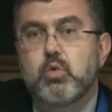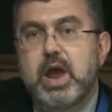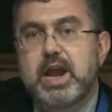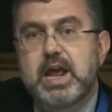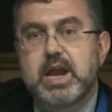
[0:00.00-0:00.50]

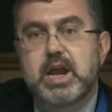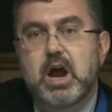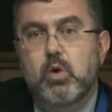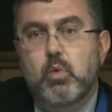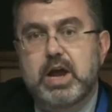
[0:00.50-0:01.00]
read in
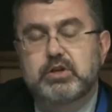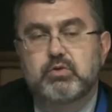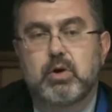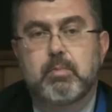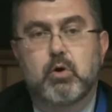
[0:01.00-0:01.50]
a right
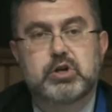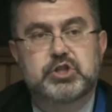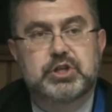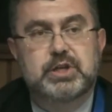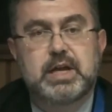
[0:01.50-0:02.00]
to
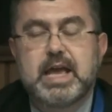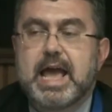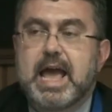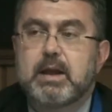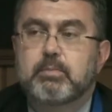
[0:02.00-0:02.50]
abortion
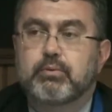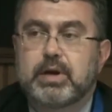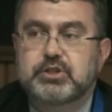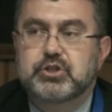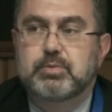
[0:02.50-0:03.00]
and
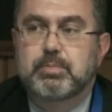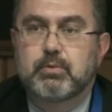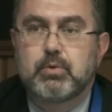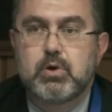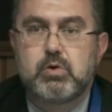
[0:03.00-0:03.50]
pressured
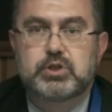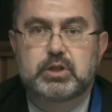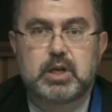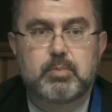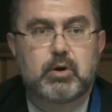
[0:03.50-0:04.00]
Peru
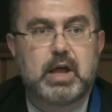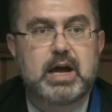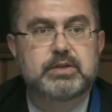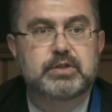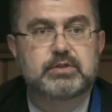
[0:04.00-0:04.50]
to
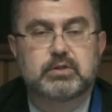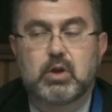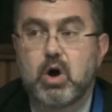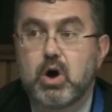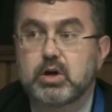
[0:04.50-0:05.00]
liberalize its
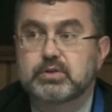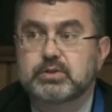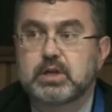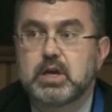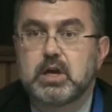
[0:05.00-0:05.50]

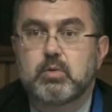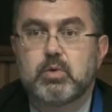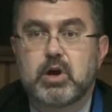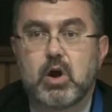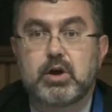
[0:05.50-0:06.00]
laws
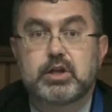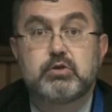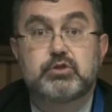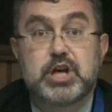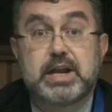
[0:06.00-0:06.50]

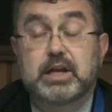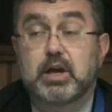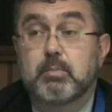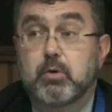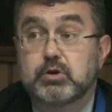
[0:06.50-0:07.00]
regarding eugenic
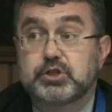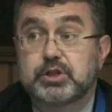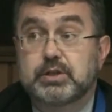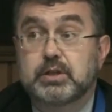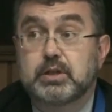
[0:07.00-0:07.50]

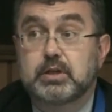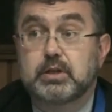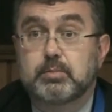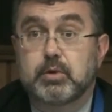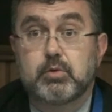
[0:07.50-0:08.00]
abortion.
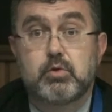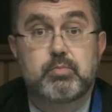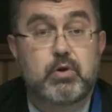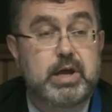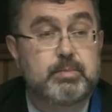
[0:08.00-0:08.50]

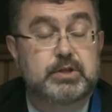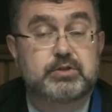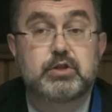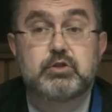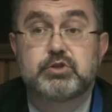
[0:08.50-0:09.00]
Peru
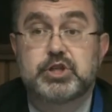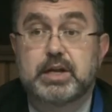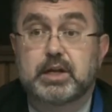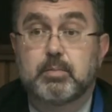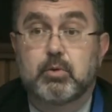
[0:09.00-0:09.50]
prohibits
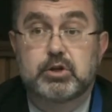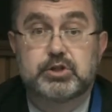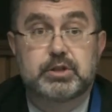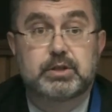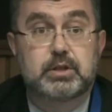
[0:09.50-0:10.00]
eugenic
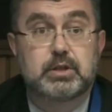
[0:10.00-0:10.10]
abortion.